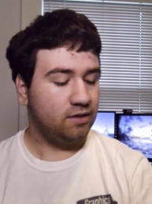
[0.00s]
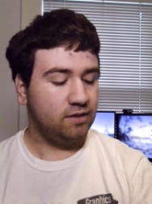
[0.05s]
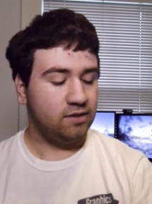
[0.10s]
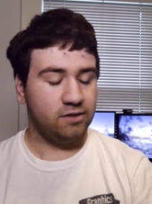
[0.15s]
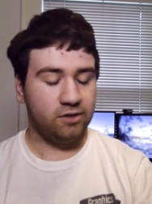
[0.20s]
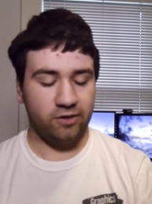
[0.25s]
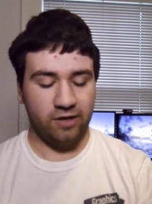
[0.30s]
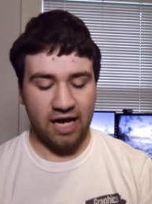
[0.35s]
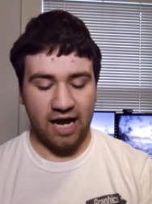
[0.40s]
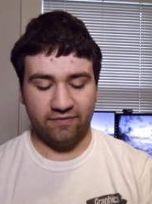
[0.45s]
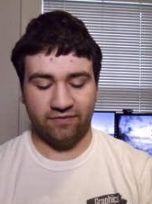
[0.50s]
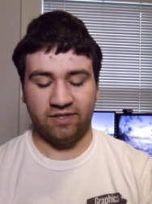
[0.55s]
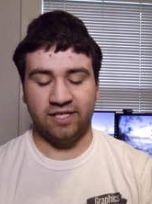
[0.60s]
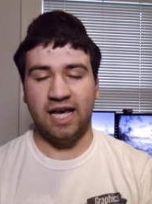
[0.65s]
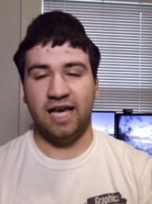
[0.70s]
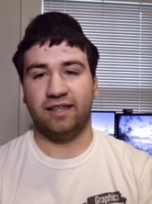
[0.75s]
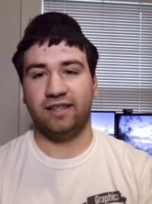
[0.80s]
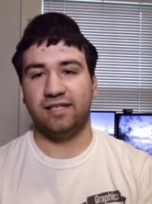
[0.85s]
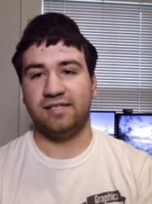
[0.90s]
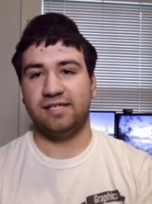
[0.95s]
So you have to
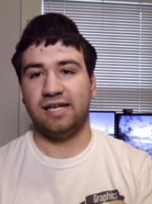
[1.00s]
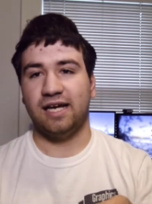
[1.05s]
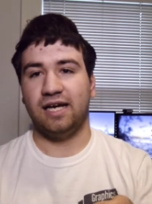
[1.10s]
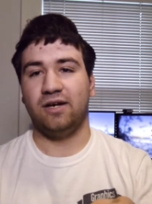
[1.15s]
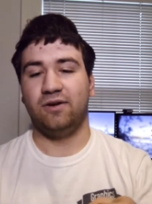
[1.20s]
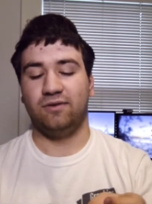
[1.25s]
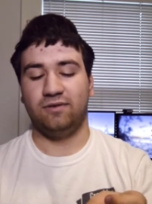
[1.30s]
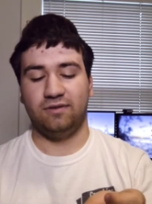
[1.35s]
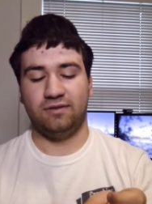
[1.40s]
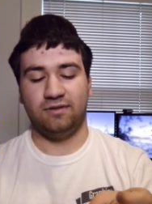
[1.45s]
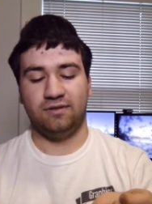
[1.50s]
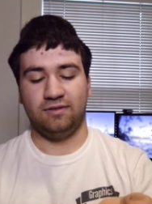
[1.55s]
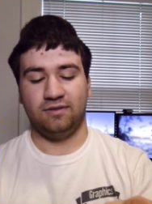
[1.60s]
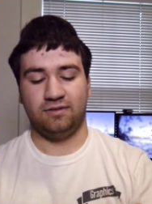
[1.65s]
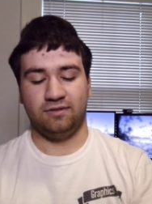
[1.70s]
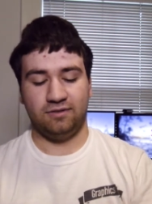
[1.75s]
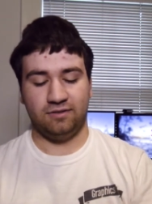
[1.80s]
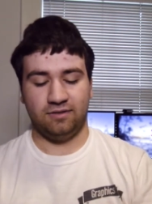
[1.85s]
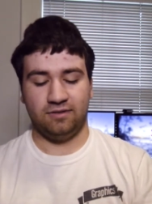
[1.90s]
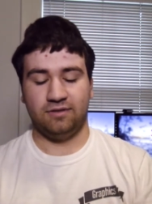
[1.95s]
take this out,
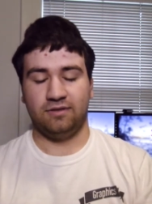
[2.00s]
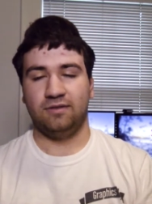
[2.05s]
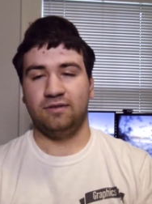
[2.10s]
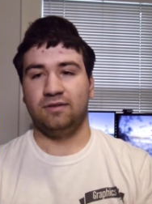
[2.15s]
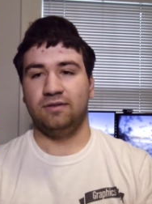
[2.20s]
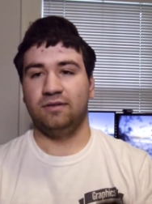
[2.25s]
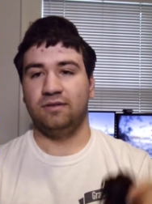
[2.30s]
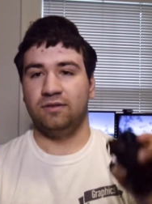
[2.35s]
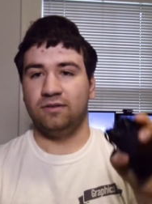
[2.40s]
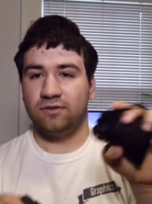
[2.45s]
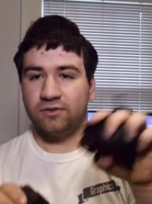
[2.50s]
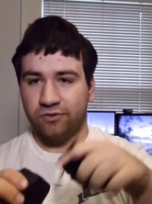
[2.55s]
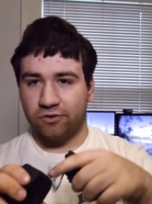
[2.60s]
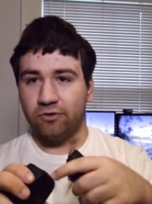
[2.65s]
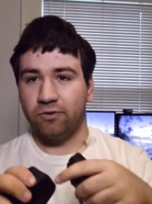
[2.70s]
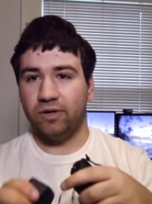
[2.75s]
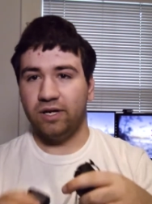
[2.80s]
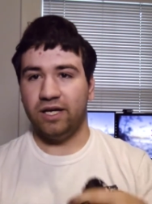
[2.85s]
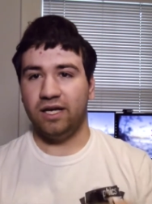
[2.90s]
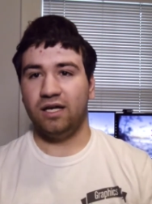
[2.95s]

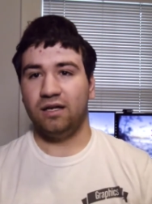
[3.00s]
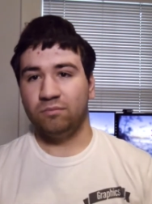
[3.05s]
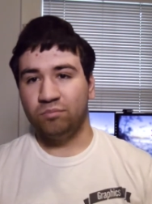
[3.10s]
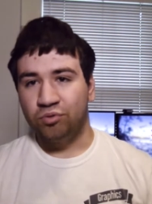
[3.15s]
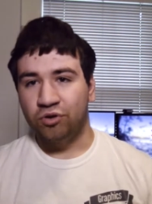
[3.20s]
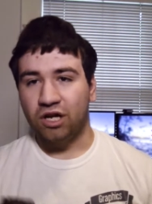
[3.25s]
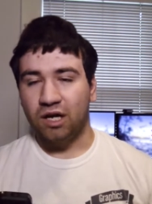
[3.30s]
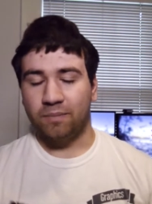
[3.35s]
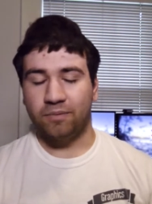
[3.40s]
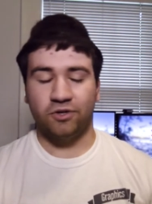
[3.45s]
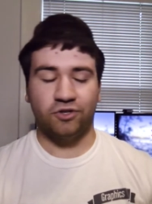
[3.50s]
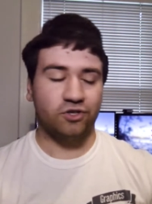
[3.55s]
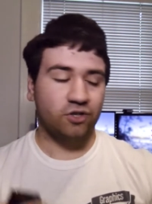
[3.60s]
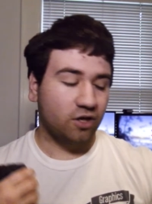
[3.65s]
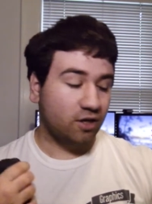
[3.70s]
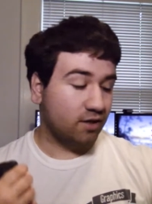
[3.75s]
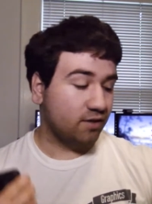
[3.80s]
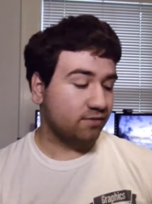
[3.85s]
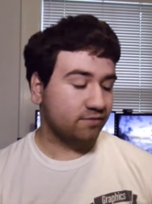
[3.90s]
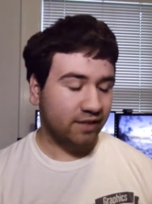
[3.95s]
screw it in, put up your
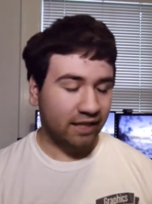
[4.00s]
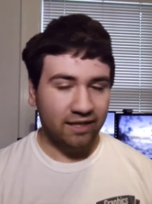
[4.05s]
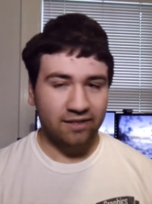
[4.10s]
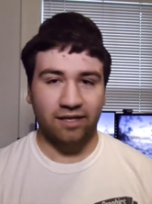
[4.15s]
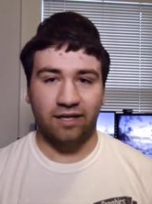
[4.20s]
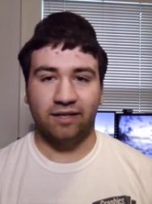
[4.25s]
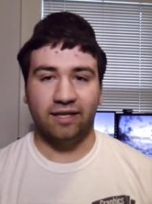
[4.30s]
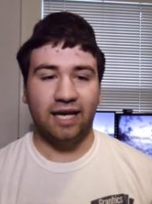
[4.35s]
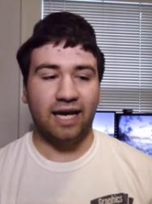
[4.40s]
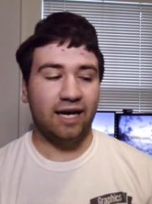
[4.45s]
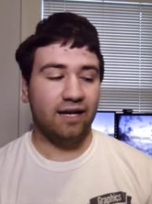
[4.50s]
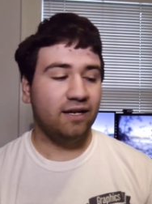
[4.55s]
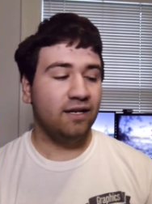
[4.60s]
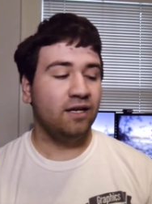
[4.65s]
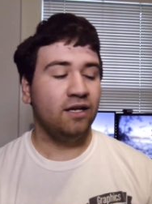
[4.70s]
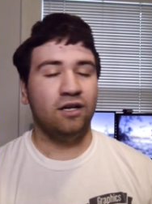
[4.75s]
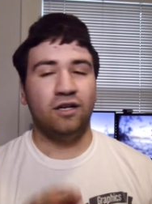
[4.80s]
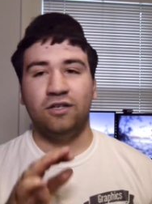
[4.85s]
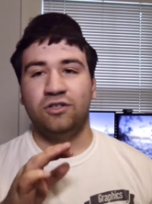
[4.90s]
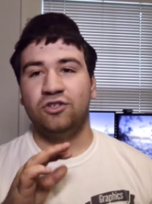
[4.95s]
shirt, things like that.
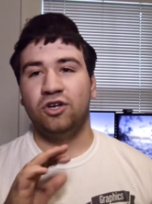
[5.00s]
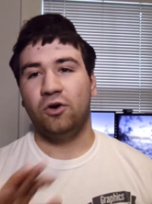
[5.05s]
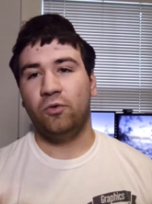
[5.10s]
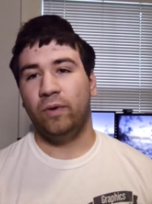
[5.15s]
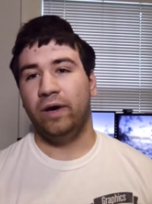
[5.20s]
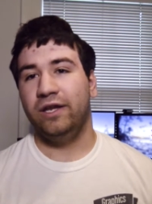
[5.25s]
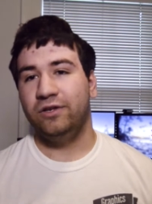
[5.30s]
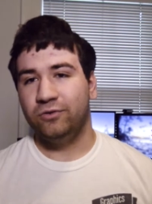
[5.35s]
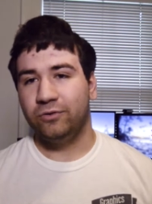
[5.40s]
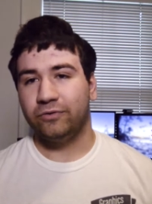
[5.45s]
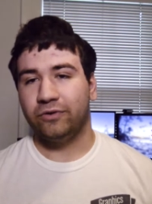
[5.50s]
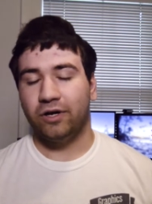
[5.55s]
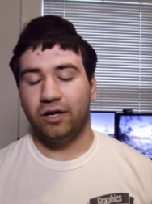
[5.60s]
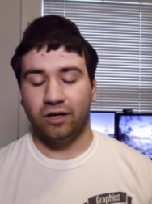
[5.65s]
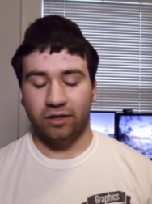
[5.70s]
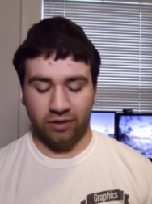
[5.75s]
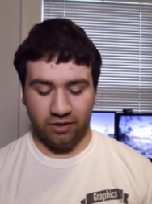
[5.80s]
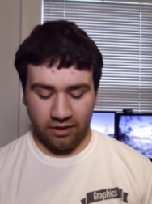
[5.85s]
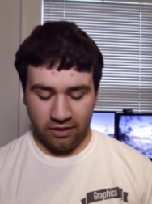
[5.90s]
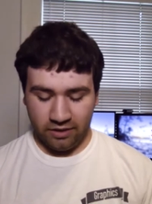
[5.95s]
Took way too
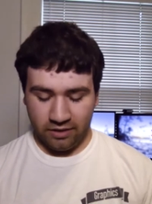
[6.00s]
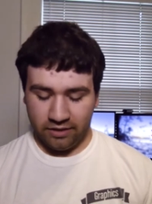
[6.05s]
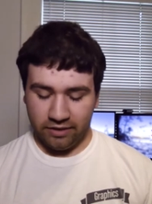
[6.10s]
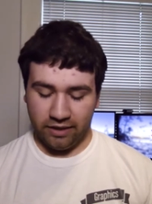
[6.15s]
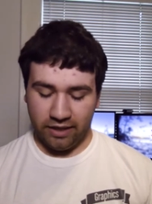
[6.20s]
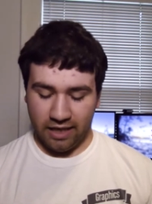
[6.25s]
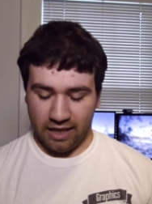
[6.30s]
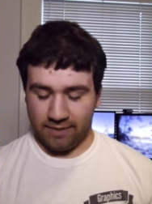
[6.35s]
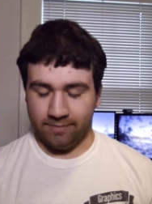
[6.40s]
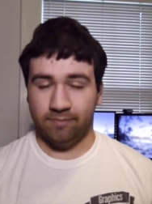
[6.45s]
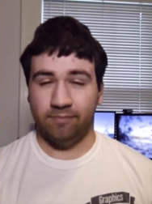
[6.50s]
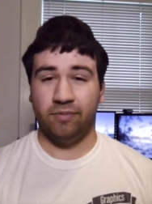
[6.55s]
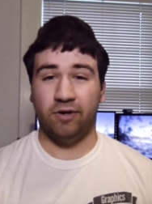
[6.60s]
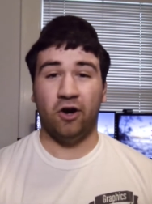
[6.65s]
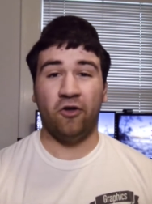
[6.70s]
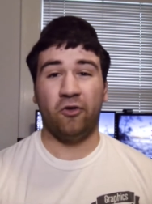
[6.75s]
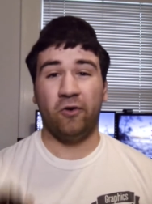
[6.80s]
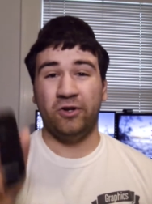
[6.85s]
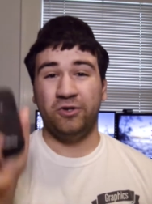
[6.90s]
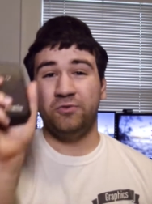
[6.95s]
long.
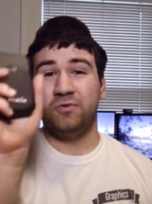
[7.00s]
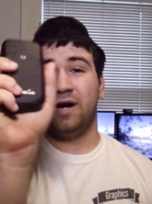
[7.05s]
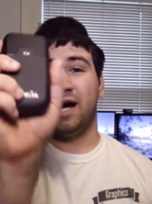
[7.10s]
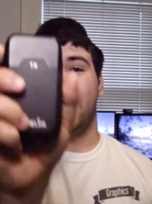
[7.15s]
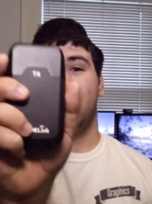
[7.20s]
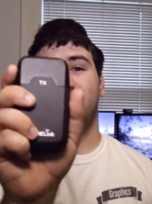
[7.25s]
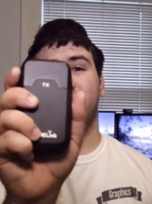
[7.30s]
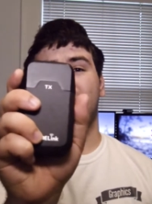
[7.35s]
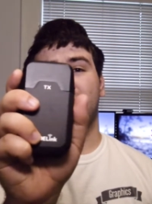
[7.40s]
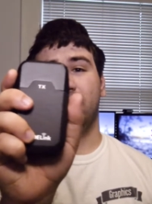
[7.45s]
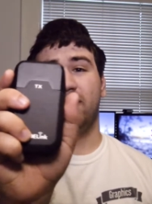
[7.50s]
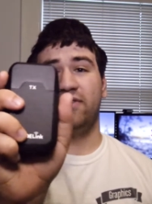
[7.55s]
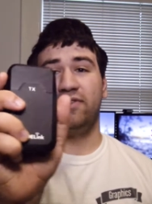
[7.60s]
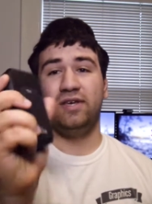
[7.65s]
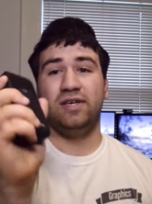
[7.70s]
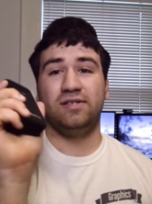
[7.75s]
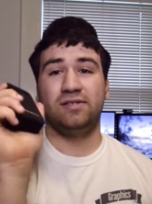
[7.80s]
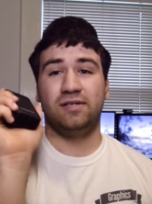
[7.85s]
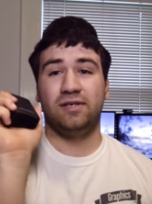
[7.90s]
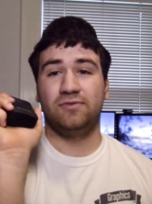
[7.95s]
Although I do highly recommend these.